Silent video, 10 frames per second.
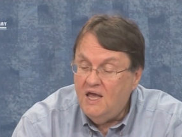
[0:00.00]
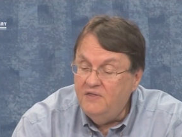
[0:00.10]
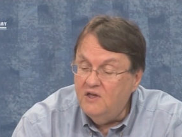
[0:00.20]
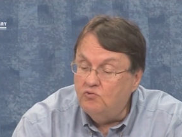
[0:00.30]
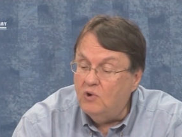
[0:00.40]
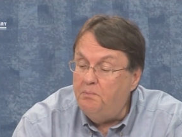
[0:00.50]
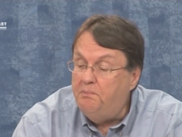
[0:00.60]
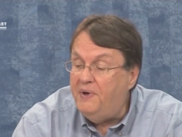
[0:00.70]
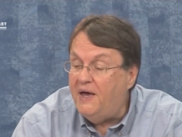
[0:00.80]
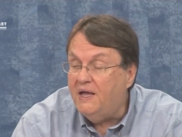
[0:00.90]
And then
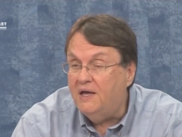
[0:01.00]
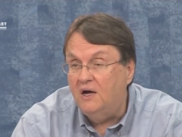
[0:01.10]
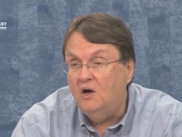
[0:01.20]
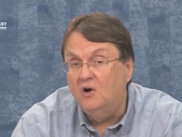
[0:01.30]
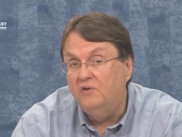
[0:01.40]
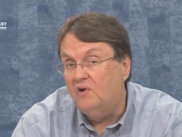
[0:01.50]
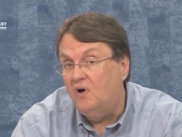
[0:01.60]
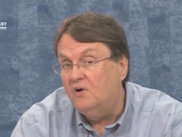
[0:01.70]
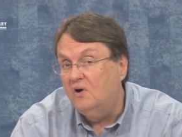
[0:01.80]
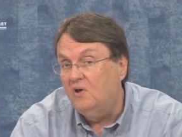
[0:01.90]
Rebecca, her
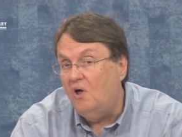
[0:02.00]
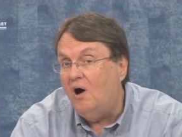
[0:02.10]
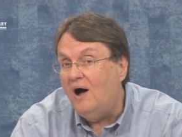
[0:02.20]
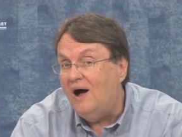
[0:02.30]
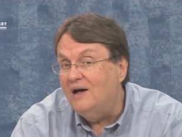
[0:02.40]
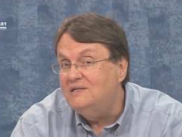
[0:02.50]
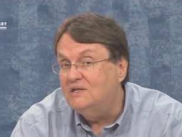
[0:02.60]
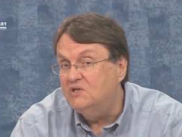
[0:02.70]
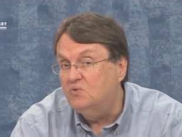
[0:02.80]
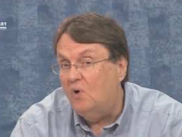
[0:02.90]
daughter-in-law,
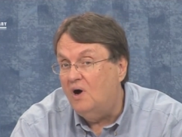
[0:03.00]
Isaac's